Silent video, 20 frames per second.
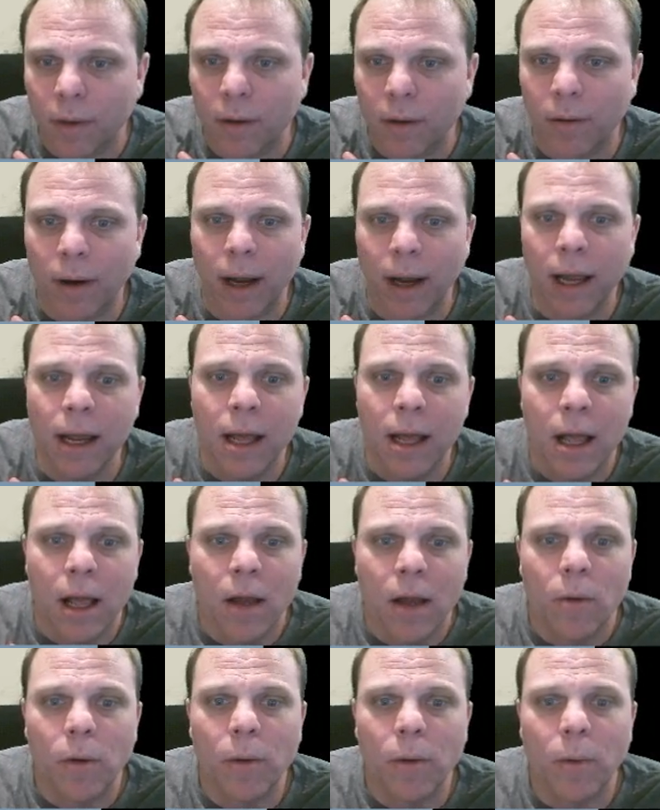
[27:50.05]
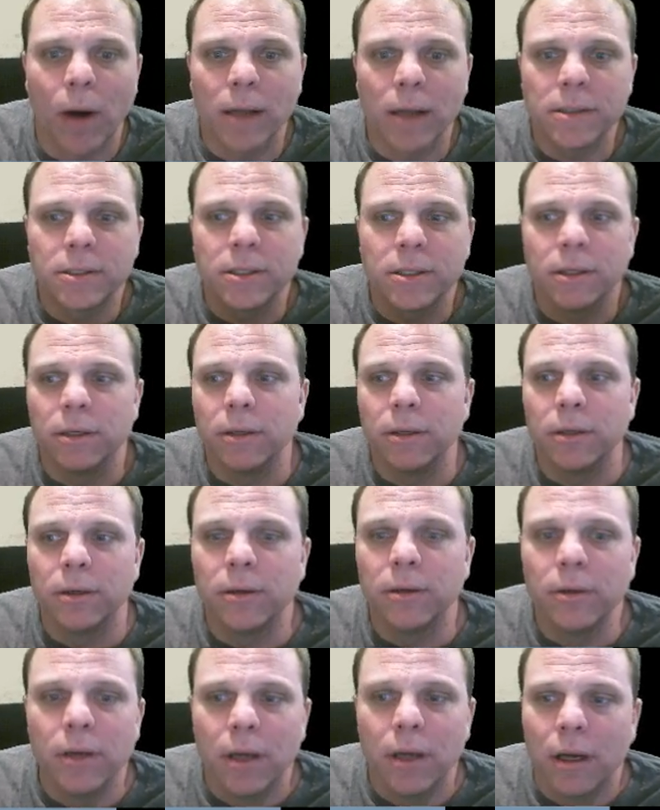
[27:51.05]
All right, we want
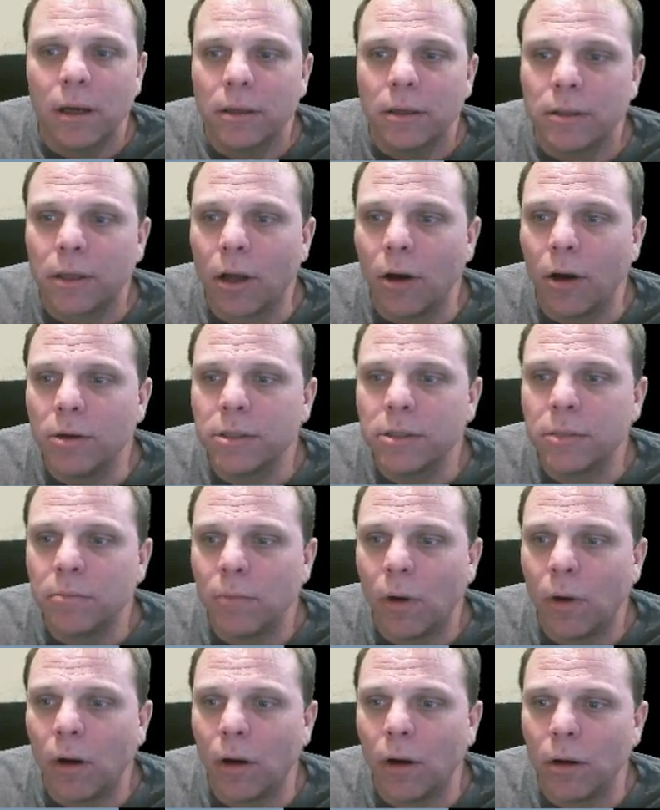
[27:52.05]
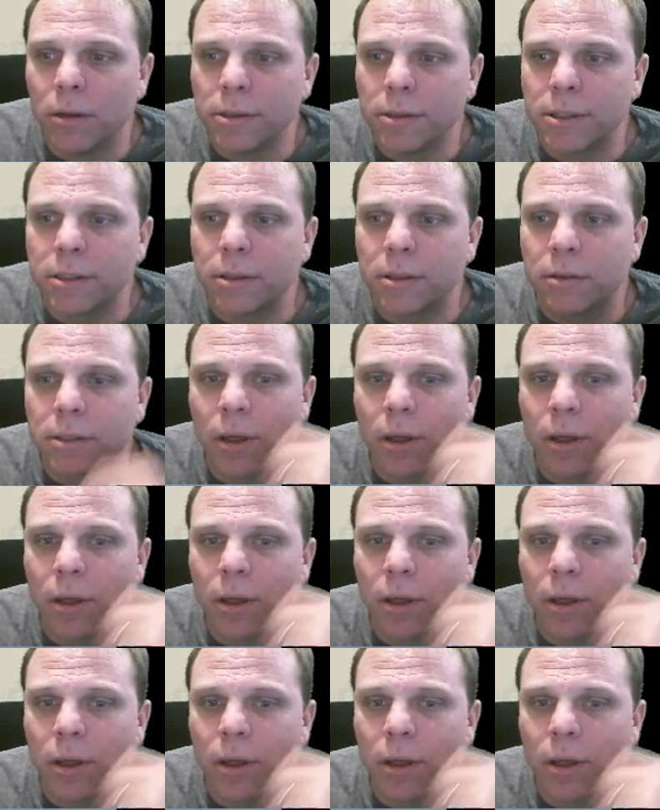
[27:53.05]
to go to moles.